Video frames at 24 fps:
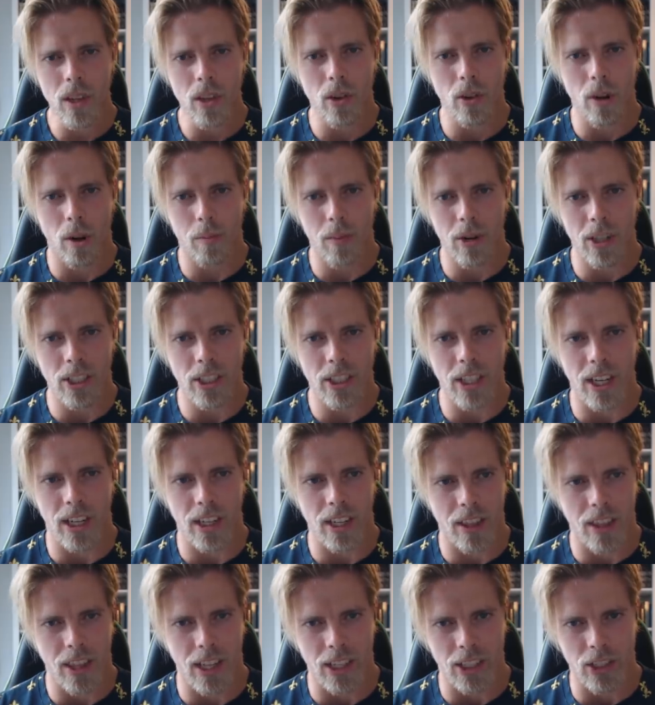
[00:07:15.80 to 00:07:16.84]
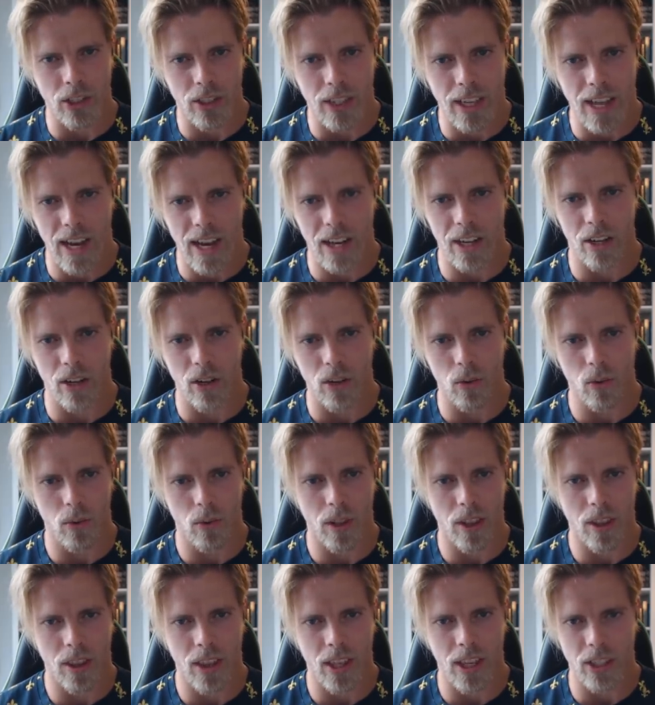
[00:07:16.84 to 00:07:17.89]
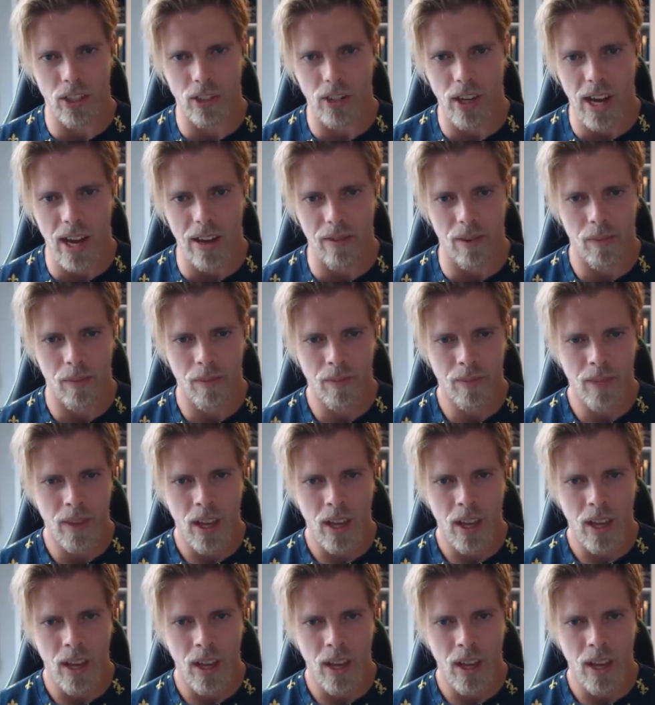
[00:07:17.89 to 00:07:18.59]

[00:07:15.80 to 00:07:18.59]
you know, appreciate the things you can do with the things you have.